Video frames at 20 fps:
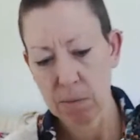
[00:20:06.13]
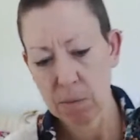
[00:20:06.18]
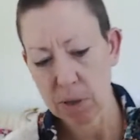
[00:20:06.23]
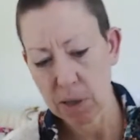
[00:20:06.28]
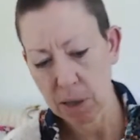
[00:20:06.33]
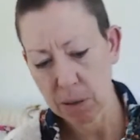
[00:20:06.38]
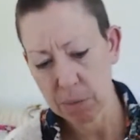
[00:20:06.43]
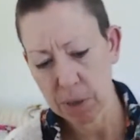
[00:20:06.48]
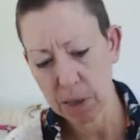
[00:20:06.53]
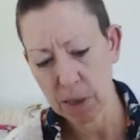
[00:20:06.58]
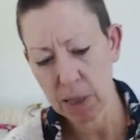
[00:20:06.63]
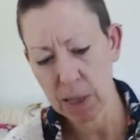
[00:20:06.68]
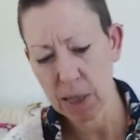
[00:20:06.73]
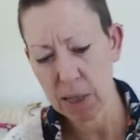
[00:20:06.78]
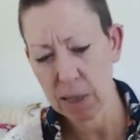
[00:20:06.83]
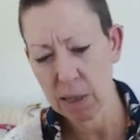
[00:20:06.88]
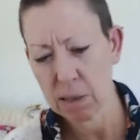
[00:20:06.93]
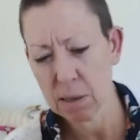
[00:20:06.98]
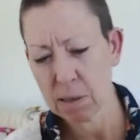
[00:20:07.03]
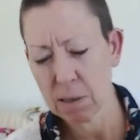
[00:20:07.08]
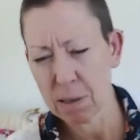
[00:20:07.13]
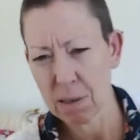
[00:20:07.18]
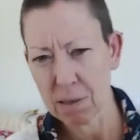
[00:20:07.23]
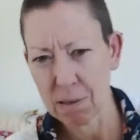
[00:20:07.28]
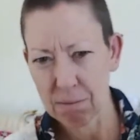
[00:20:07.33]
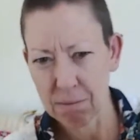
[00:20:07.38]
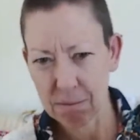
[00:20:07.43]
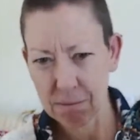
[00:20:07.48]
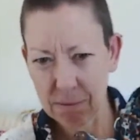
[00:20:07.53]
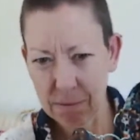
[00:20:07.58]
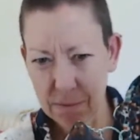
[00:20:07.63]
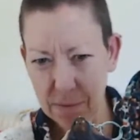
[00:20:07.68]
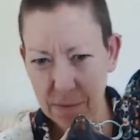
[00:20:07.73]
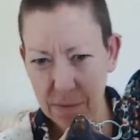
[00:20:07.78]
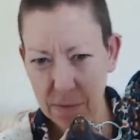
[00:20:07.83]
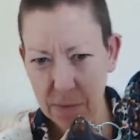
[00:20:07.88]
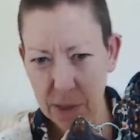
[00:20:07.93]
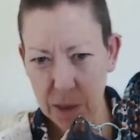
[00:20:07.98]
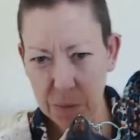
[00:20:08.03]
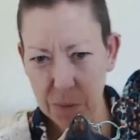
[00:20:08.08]
with the monkeys.
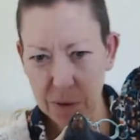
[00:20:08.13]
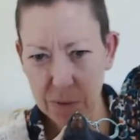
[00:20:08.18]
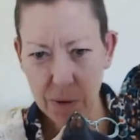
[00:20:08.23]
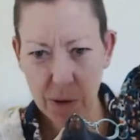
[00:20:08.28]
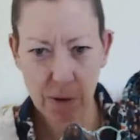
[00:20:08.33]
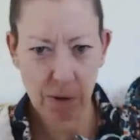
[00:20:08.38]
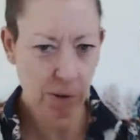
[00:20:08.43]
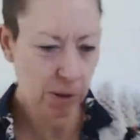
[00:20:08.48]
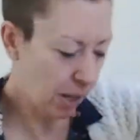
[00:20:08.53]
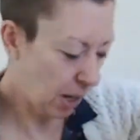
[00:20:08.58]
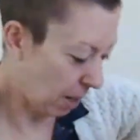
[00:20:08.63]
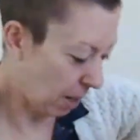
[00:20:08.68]
Might be wrong on